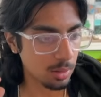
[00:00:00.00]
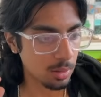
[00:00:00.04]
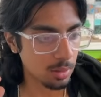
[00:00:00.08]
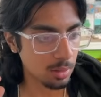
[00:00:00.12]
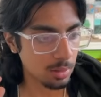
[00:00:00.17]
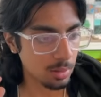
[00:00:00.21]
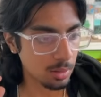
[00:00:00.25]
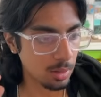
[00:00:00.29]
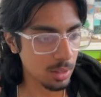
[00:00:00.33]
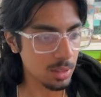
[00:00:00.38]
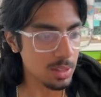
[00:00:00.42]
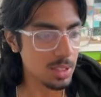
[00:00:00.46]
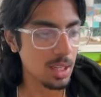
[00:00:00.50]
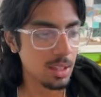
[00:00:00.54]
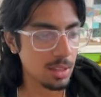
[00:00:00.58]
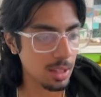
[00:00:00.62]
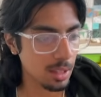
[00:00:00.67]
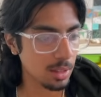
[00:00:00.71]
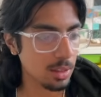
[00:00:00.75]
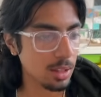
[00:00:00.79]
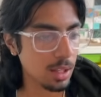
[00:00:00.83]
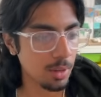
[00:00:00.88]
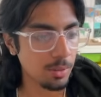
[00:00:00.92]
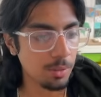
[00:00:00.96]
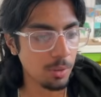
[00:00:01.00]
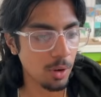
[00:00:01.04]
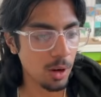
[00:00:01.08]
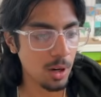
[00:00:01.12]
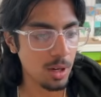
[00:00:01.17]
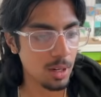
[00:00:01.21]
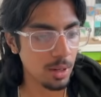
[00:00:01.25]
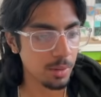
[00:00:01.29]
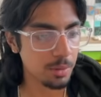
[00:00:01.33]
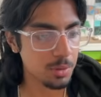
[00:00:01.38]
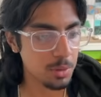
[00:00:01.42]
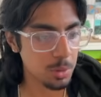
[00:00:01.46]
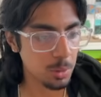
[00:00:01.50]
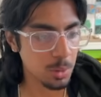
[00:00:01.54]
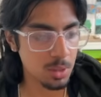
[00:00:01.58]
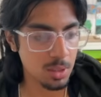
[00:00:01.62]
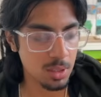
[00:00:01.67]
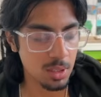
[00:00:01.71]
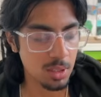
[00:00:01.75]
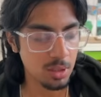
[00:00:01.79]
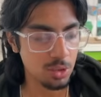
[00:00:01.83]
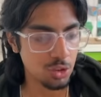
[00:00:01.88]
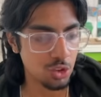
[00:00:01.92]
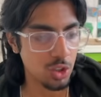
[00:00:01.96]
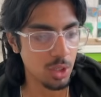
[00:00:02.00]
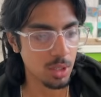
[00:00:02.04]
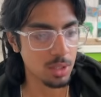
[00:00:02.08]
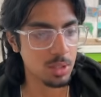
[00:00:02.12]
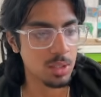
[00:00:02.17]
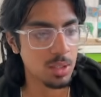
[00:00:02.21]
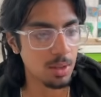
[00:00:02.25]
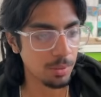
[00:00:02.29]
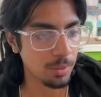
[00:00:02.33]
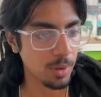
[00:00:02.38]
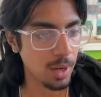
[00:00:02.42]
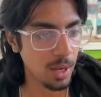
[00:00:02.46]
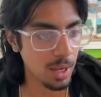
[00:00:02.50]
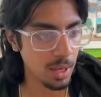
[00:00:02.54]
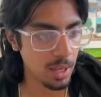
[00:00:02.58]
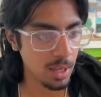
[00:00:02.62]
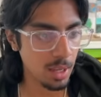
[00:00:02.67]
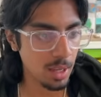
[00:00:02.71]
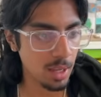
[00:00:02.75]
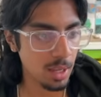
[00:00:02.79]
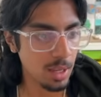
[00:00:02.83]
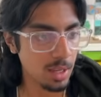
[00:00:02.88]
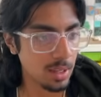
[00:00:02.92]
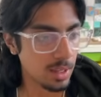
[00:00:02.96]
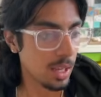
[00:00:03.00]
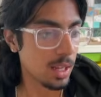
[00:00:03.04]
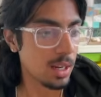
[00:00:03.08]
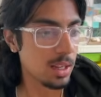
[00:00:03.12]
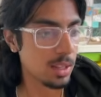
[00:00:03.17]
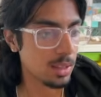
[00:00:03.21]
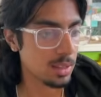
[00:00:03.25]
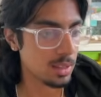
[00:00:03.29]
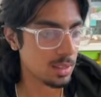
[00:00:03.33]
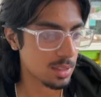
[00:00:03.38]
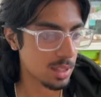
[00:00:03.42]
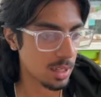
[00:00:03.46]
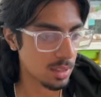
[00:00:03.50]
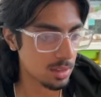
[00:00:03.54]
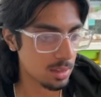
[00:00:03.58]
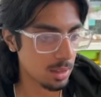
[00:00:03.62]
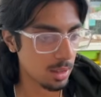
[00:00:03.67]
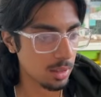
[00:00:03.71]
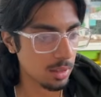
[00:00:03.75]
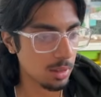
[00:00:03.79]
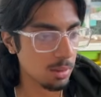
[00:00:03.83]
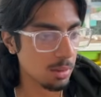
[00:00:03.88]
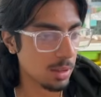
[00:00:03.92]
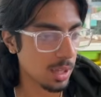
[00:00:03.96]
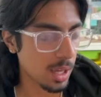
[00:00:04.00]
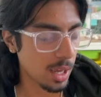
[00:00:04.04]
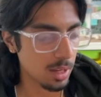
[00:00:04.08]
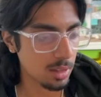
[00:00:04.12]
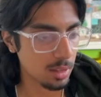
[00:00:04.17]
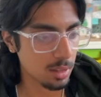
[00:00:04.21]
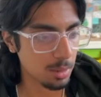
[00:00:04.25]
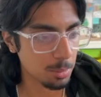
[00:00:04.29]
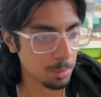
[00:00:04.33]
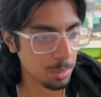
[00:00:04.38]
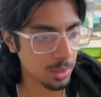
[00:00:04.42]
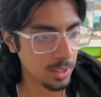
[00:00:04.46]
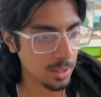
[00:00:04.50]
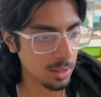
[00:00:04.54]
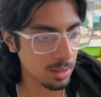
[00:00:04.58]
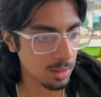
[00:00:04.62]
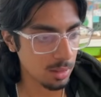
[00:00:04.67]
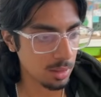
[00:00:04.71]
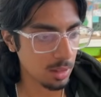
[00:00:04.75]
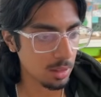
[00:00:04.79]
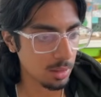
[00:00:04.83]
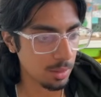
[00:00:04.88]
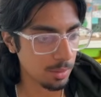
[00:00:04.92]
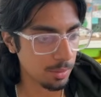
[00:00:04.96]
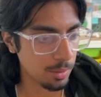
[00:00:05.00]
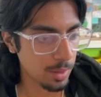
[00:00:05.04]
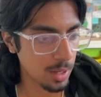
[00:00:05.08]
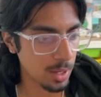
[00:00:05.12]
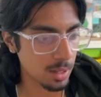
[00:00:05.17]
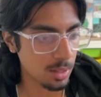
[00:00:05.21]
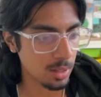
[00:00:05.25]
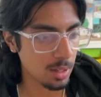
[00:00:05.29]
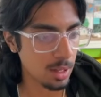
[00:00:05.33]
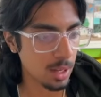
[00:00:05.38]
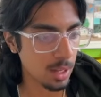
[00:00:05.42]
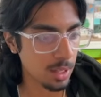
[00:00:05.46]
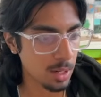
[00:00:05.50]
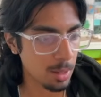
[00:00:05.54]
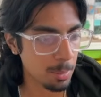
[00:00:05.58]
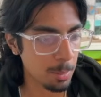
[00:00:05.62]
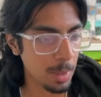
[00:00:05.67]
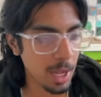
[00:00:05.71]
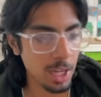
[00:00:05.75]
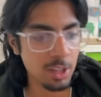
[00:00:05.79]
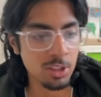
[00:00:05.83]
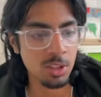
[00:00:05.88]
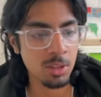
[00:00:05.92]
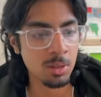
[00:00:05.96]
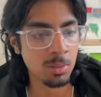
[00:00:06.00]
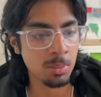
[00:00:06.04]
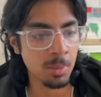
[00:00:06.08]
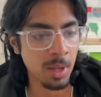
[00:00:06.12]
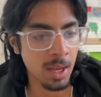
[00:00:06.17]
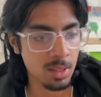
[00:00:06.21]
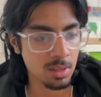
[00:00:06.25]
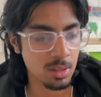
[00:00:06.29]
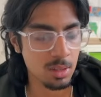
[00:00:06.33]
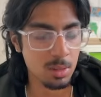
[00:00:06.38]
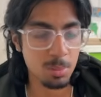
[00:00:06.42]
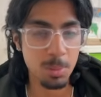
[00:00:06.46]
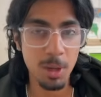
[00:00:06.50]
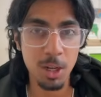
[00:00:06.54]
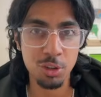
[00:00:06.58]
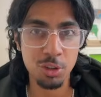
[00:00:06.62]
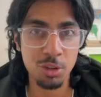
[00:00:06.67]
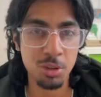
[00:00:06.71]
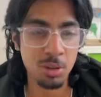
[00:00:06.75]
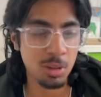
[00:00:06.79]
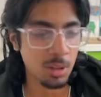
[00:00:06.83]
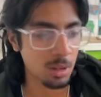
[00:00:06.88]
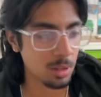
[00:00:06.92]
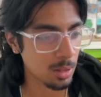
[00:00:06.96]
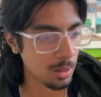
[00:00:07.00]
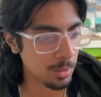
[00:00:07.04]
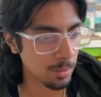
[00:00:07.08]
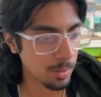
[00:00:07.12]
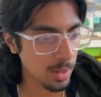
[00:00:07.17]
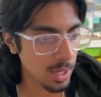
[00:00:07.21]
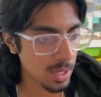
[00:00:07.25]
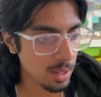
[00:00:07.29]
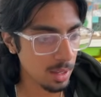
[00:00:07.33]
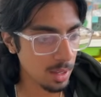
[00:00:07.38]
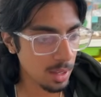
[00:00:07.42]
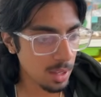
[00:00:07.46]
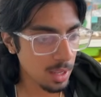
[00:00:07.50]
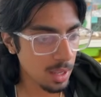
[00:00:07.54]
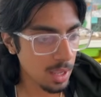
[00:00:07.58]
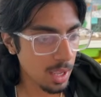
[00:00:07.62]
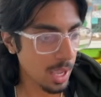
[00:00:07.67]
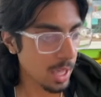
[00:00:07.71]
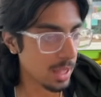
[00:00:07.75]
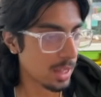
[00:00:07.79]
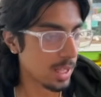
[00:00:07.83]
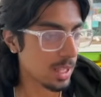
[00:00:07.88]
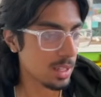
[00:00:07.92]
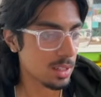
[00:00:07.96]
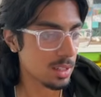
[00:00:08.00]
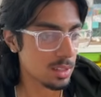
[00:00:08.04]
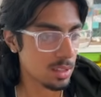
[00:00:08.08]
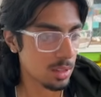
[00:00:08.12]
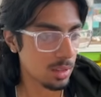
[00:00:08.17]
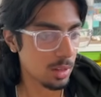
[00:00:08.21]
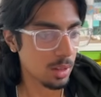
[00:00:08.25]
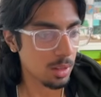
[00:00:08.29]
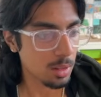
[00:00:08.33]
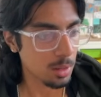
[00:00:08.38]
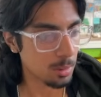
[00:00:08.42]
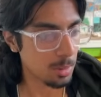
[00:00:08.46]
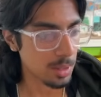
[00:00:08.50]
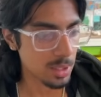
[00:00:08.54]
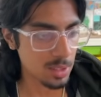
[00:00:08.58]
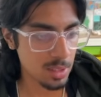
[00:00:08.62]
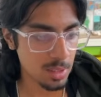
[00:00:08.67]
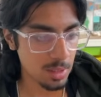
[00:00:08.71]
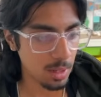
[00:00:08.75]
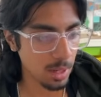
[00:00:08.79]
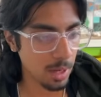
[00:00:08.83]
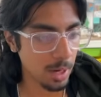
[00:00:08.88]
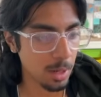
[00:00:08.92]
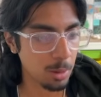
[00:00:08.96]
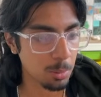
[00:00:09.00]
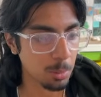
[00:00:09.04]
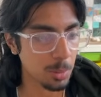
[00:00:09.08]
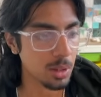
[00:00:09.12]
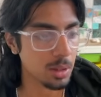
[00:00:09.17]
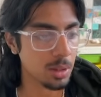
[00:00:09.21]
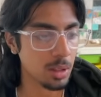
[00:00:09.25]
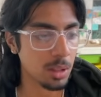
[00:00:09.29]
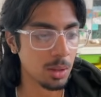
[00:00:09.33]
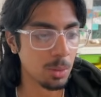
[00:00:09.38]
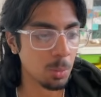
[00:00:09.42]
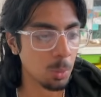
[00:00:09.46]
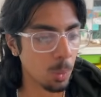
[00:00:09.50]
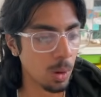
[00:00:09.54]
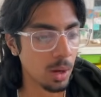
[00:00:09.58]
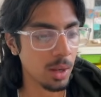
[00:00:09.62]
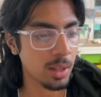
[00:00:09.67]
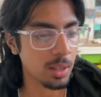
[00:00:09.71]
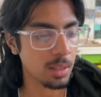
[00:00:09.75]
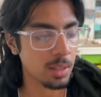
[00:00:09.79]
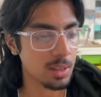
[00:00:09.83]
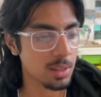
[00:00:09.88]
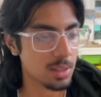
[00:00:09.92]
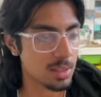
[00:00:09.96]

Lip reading: looks like they lean far enough to it to justify getting this set so that you can complete your Thunderfang and kind of imagine him as a spectral Thunderfang. And that is another reason I really want this